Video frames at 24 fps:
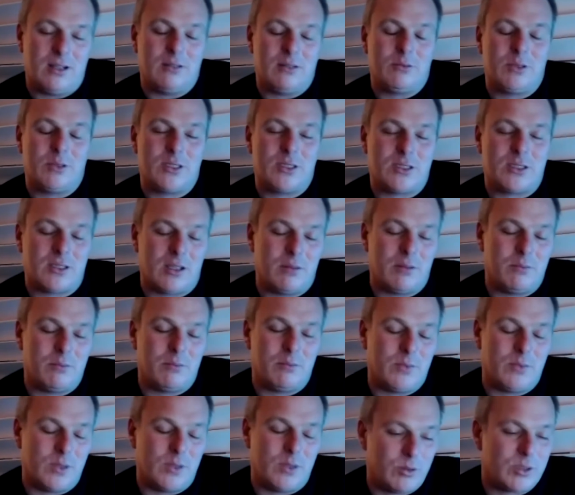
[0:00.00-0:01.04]
I
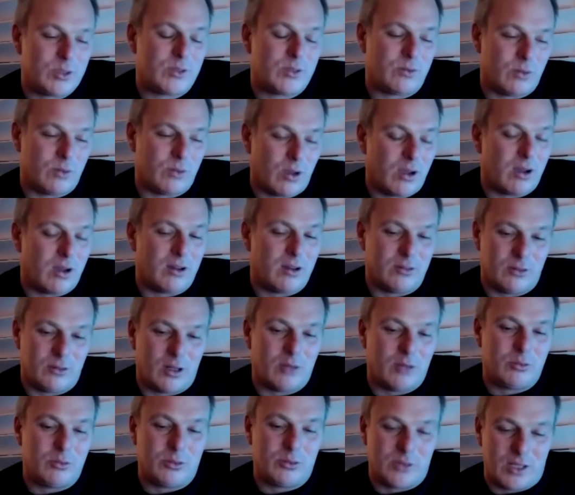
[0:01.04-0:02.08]

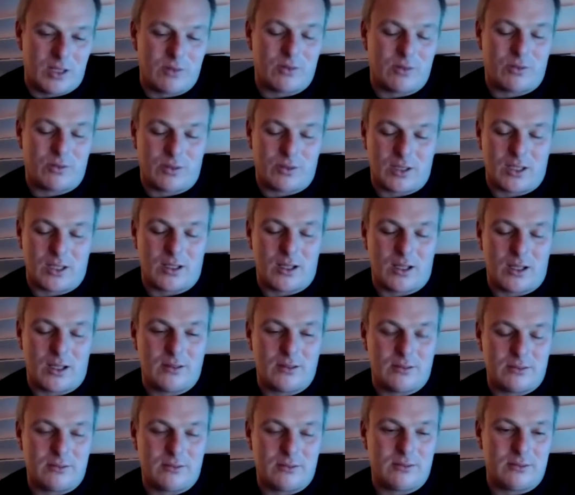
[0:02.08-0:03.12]
will never forget
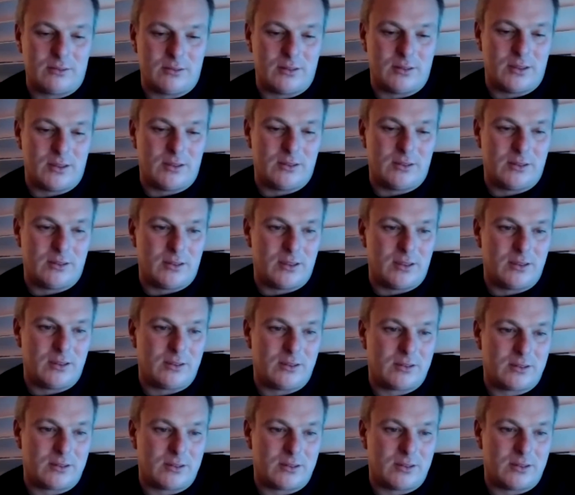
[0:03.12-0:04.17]
that.
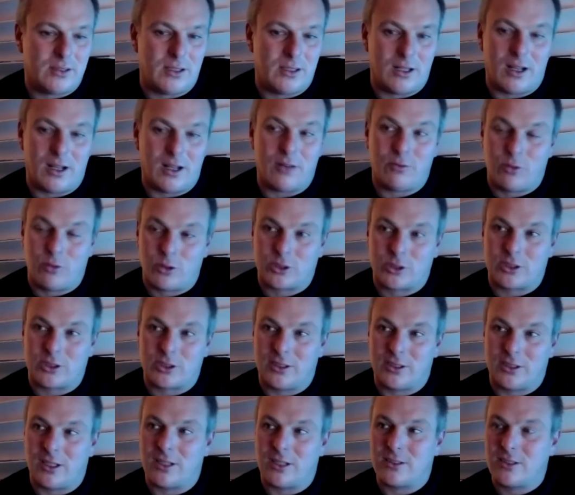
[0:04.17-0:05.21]
And
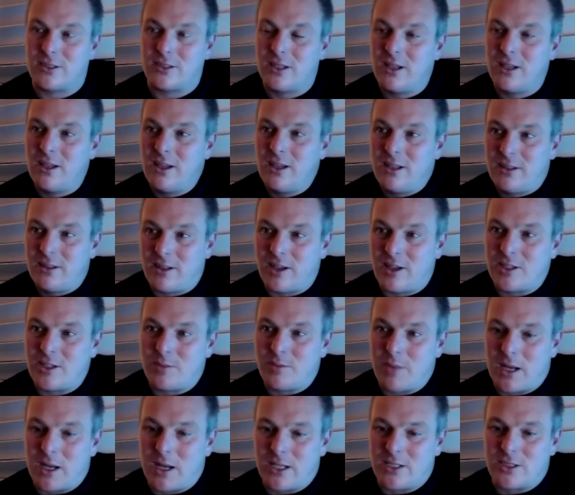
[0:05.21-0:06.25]
unfortunately
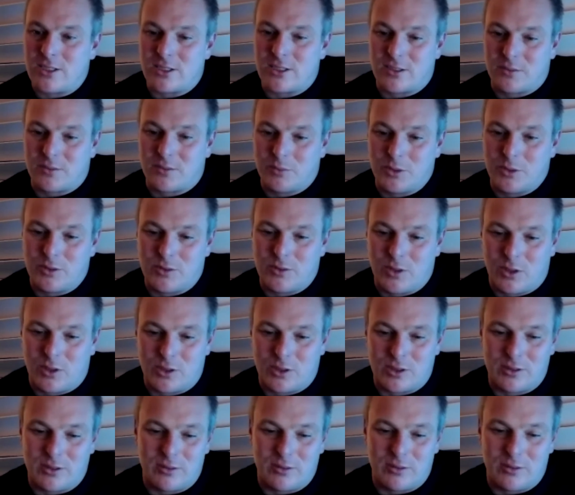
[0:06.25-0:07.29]
those managers have moved
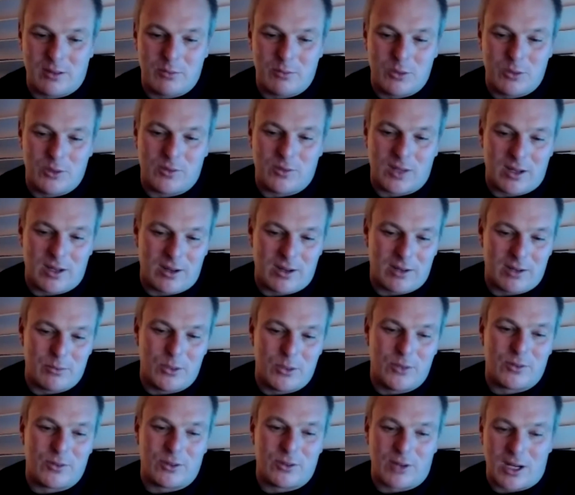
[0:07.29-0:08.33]
on and
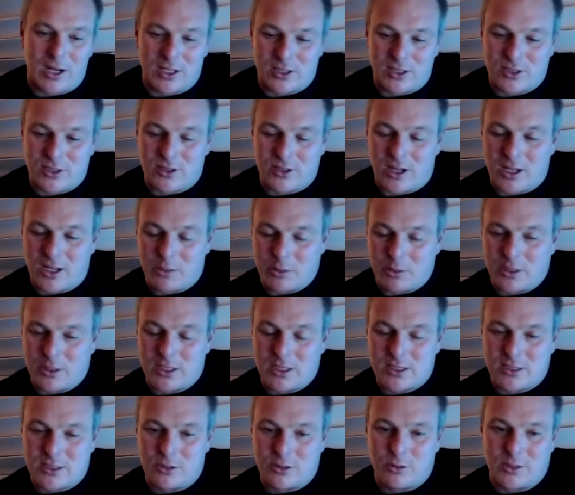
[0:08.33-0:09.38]
moved around Australia, but
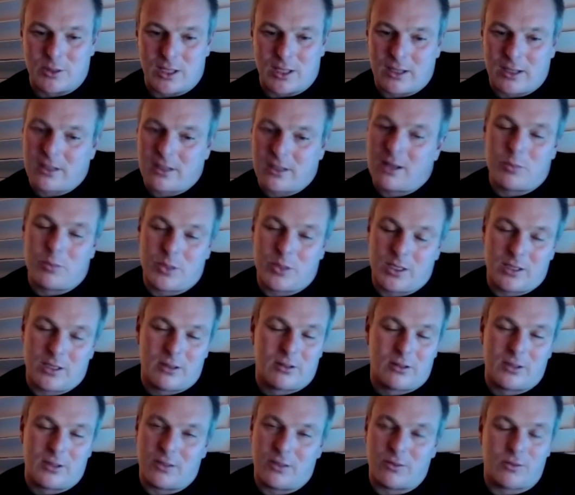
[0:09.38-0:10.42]
they're still with that company,
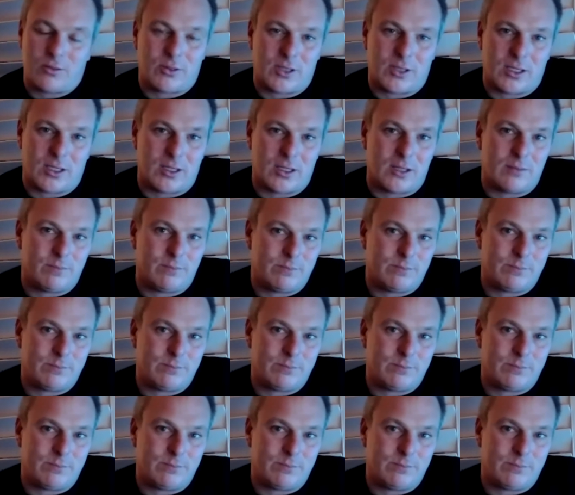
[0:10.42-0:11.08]
and I'll never forget that.